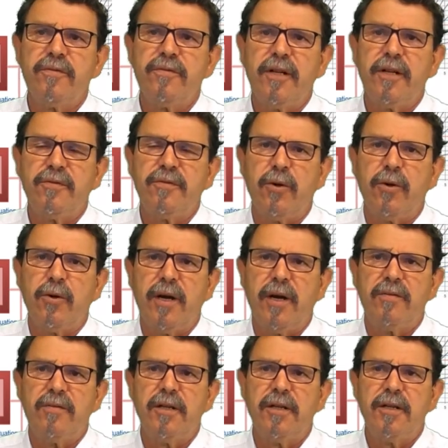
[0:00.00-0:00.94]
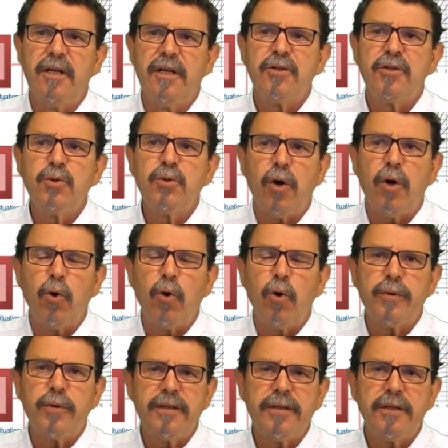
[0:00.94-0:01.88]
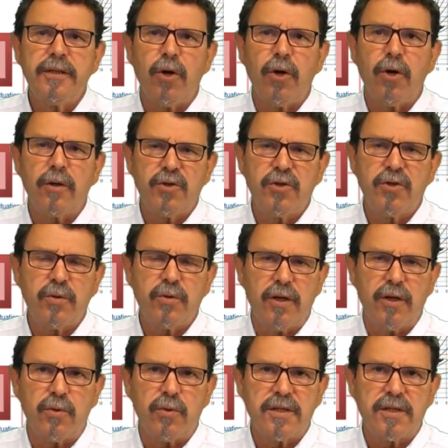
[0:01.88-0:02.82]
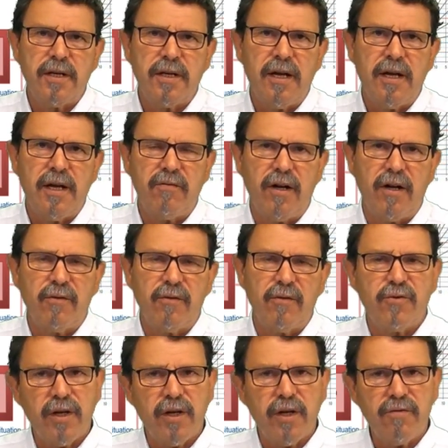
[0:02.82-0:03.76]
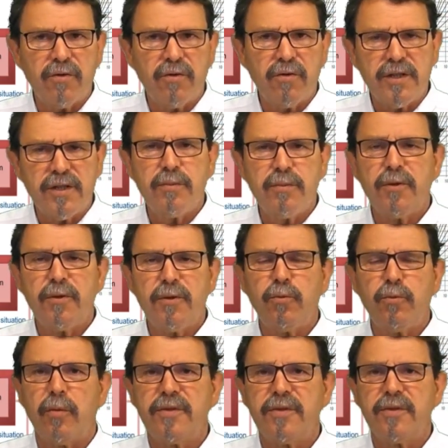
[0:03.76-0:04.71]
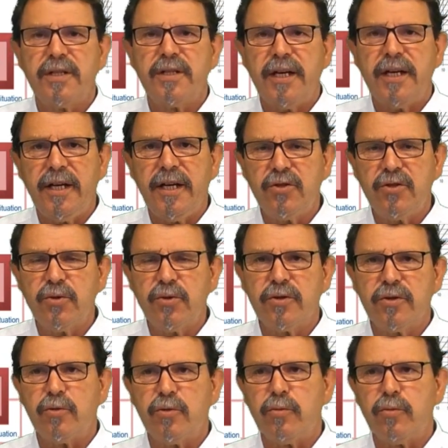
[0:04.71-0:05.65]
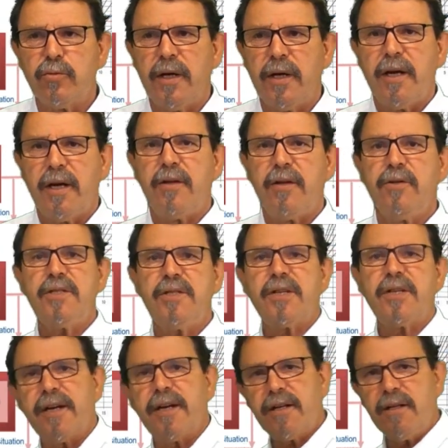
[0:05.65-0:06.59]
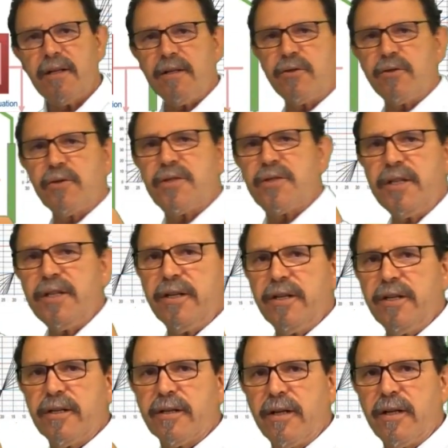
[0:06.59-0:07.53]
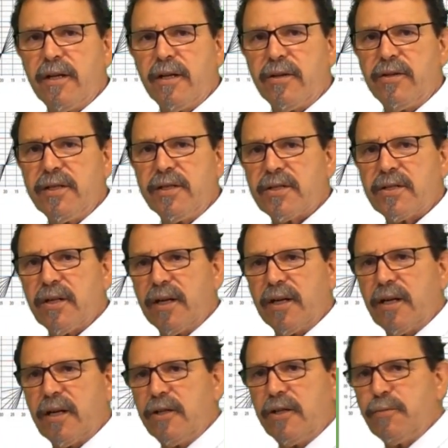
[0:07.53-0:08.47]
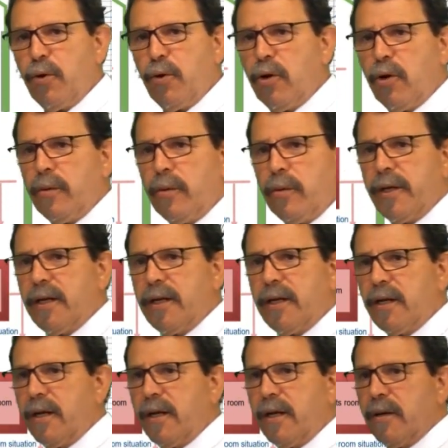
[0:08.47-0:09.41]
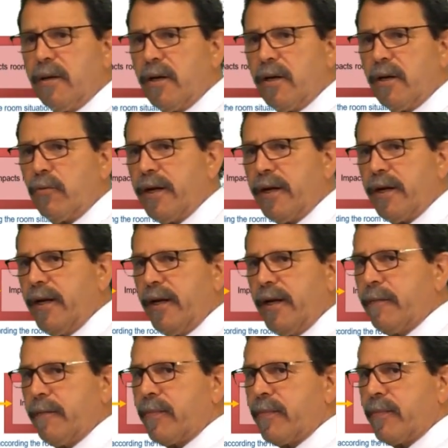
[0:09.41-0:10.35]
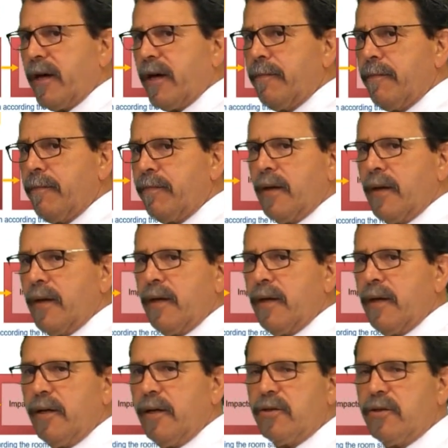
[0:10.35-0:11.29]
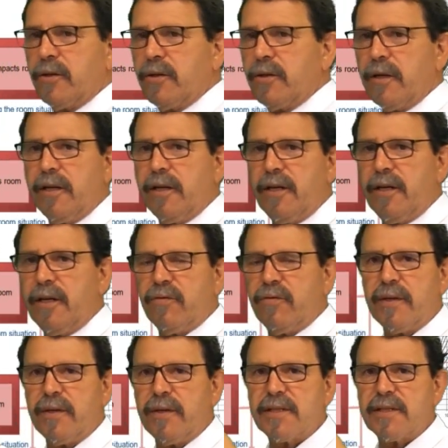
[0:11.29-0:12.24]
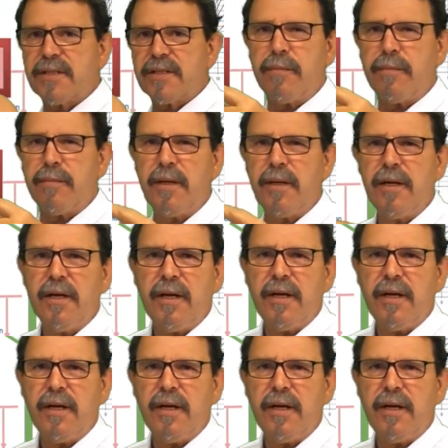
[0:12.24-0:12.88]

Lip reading: valve, however, to open or to close a valve to give the reasonable warmth into the room. And this cycle, you see here, this cycle is permanently running, yeah, internally. If there are some